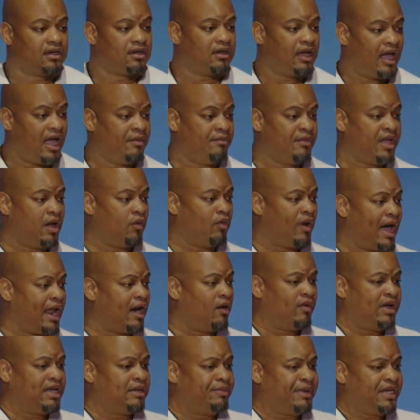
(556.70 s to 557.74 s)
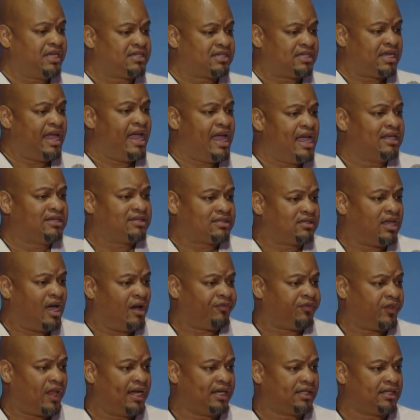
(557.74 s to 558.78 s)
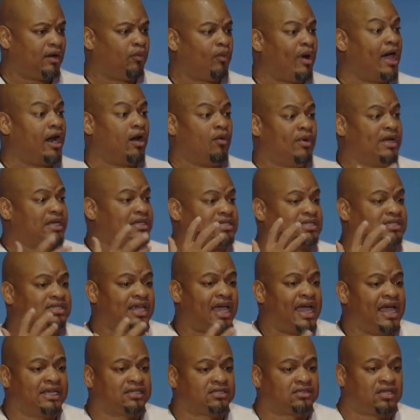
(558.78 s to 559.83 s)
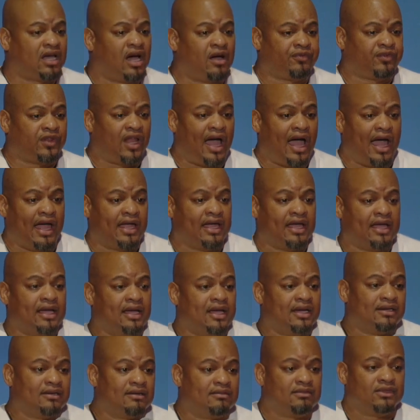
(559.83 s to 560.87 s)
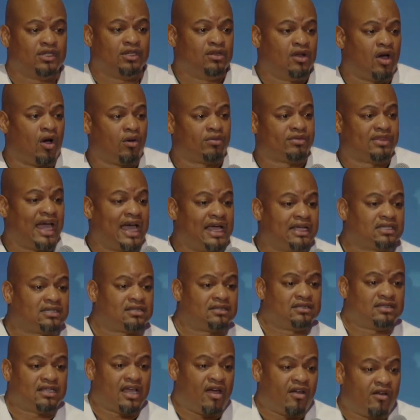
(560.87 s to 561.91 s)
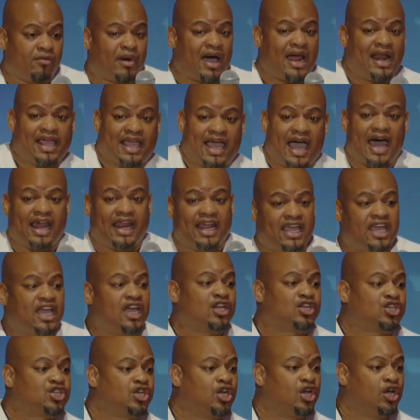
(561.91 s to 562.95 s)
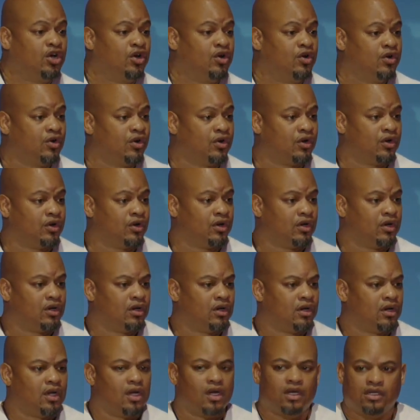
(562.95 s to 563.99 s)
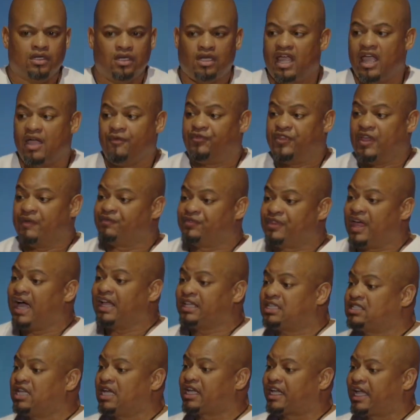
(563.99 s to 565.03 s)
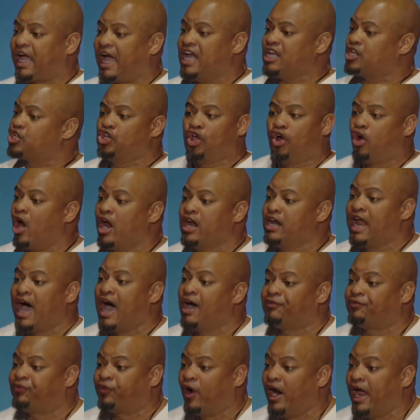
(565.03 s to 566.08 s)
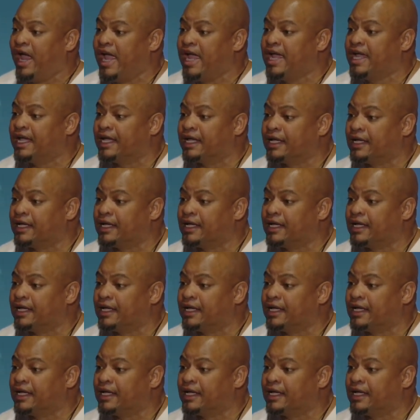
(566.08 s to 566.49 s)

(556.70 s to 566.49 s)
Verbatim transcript: Amen. Why do we be saying stuff like that? Why do we say stuff like, you know, that's everybody got an issue? If, if that's the case, you are not free.